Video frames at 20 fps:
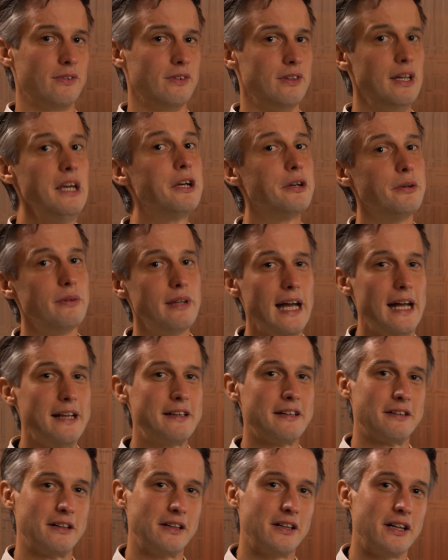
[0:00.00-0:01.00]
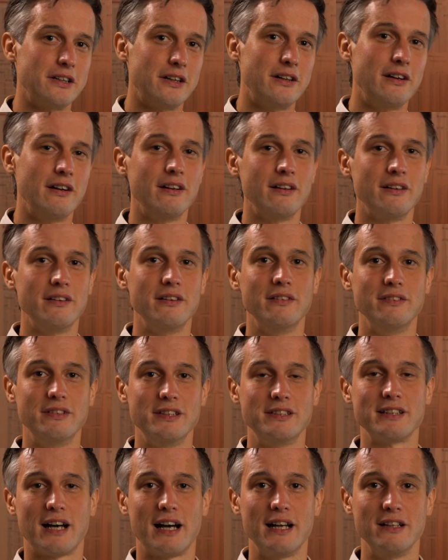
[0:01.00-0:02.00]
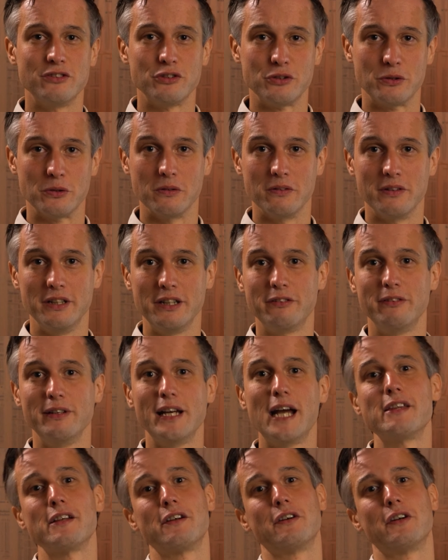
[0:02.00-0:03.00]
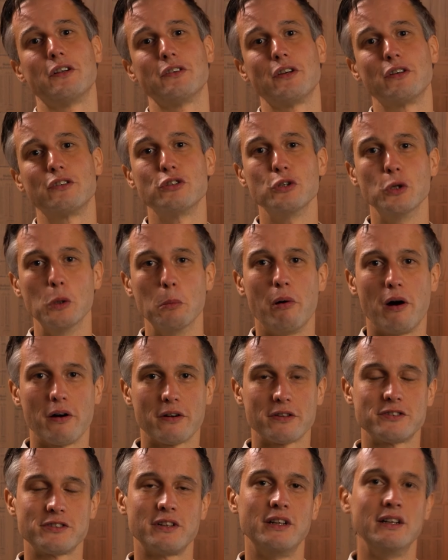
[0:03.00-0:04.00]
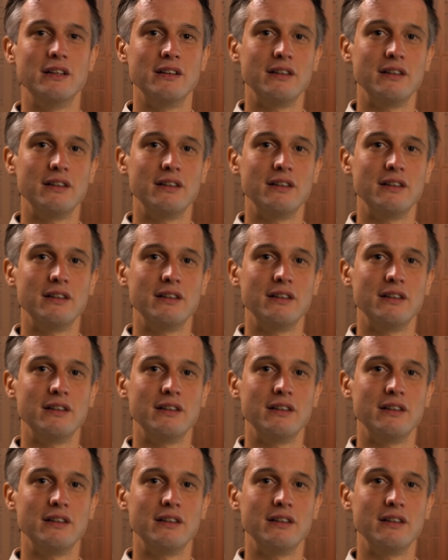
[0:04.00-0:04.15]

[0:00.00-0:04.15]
he created another design tool. He created another toolbox.